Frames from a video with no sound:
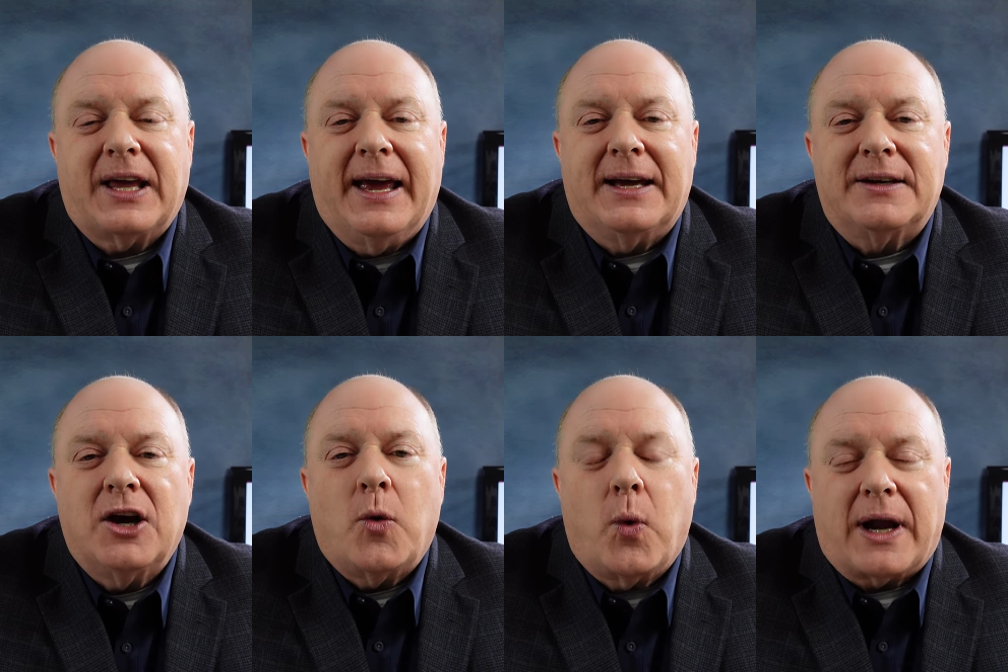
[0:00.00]
and
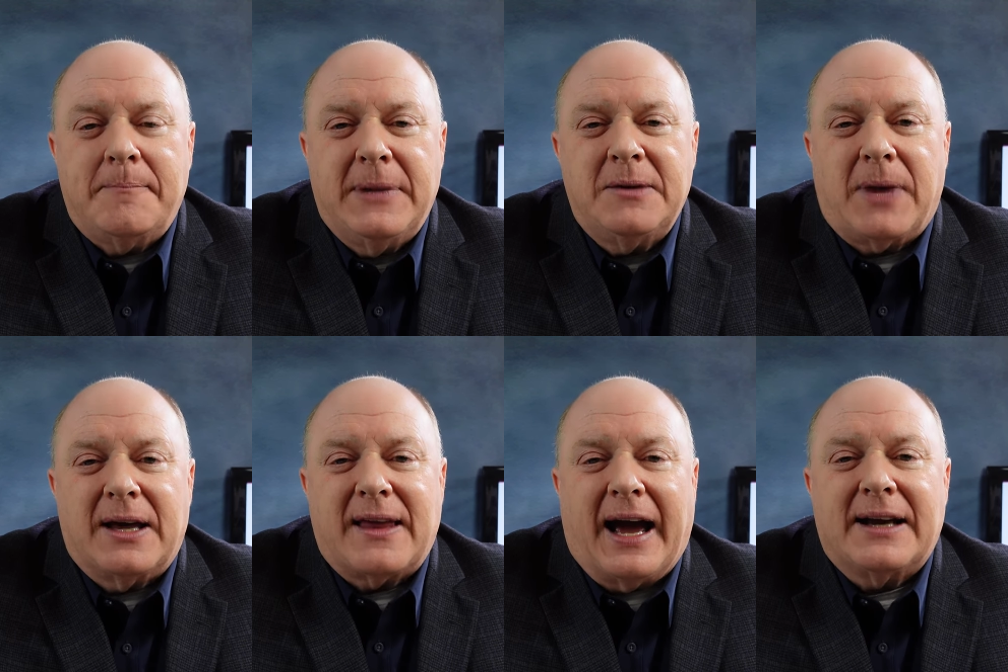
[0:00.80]
what I mean
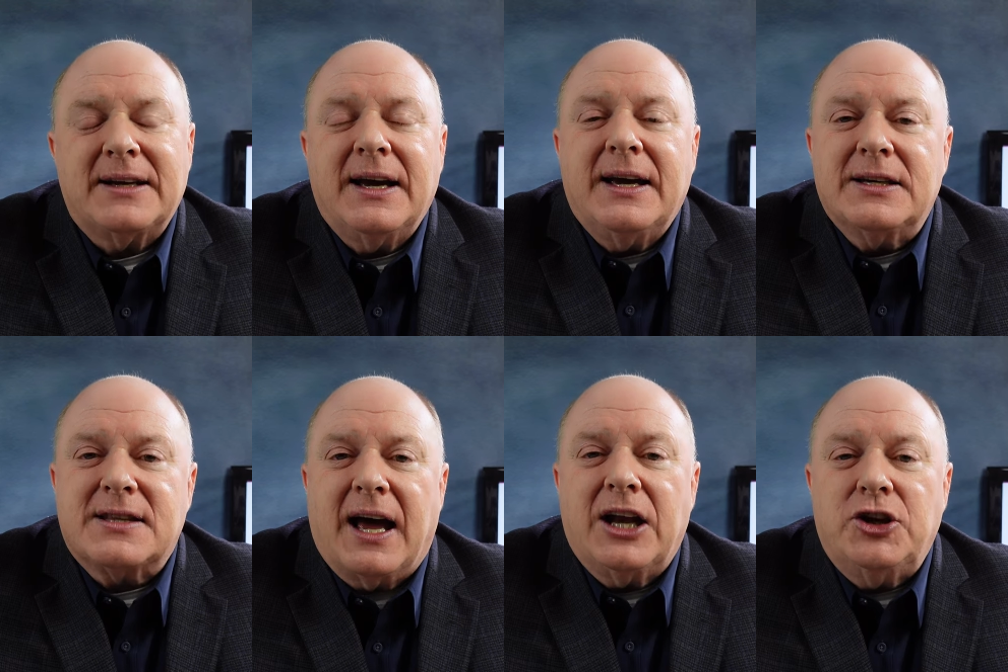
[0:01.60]
by that is
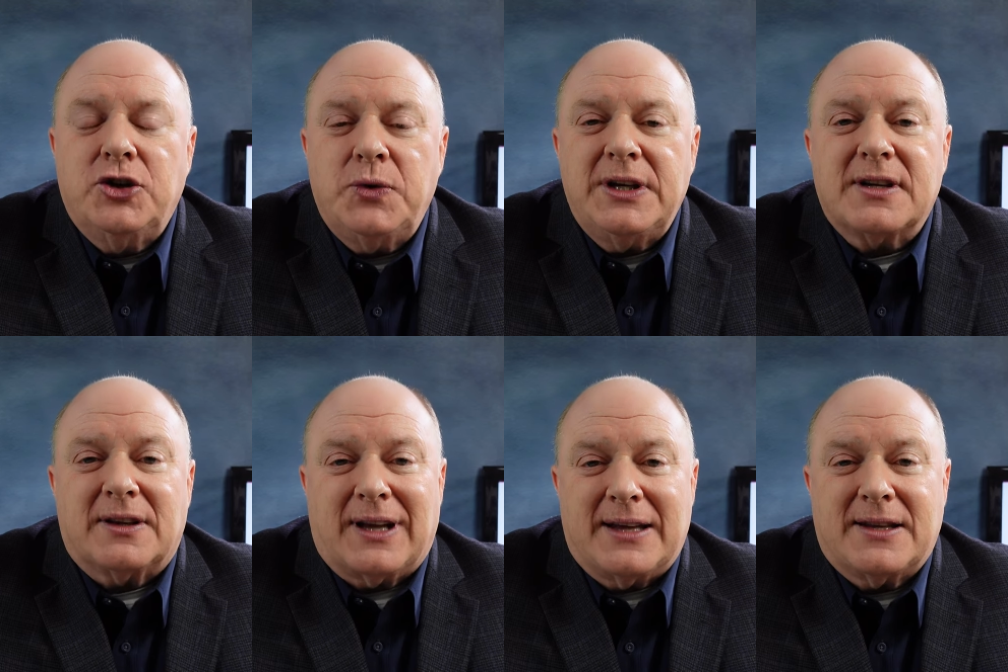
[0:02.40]
that you need to
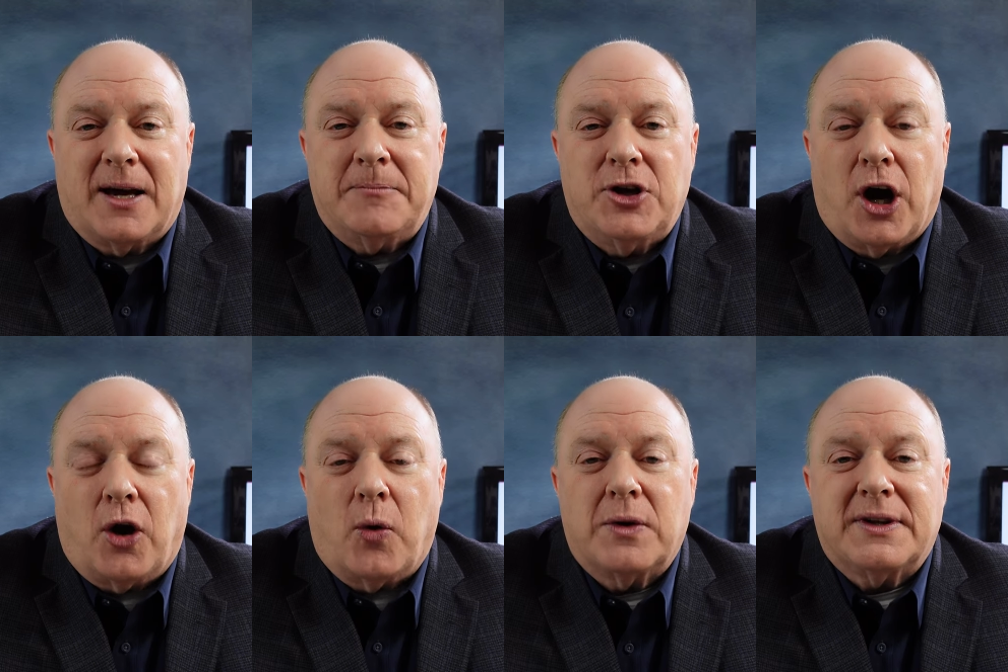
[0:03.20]
let them
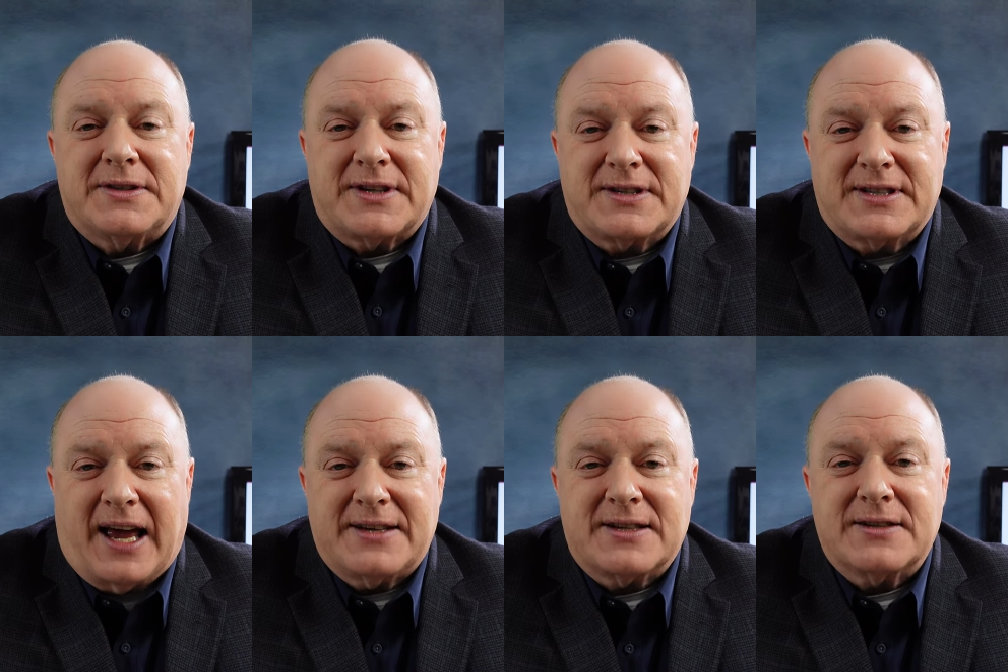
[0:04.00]
know the
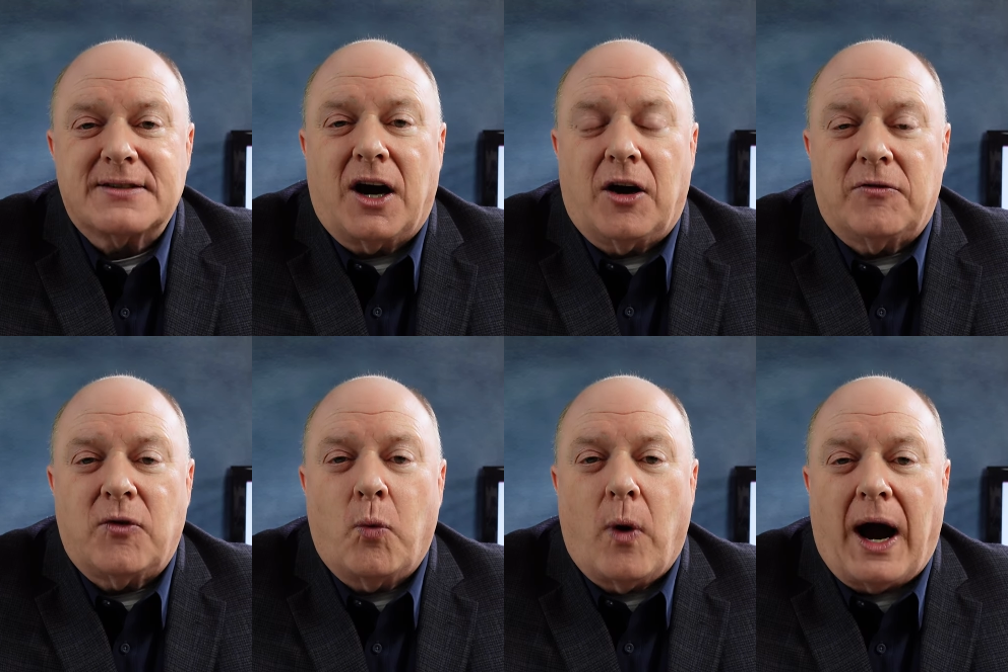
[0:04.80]
successes of
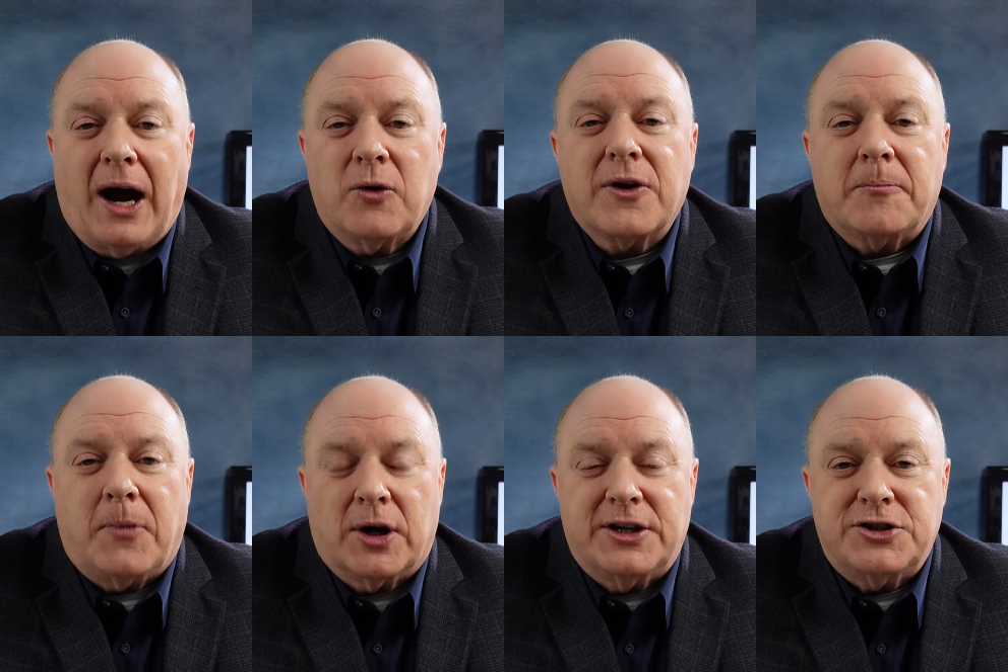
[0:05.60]
how their
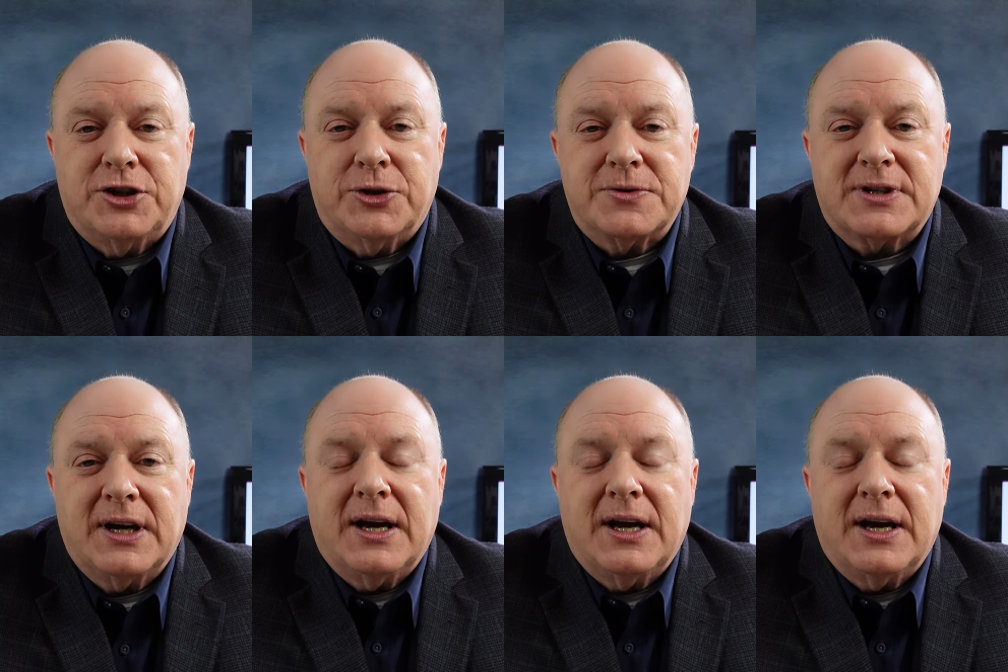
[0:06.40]
money's used.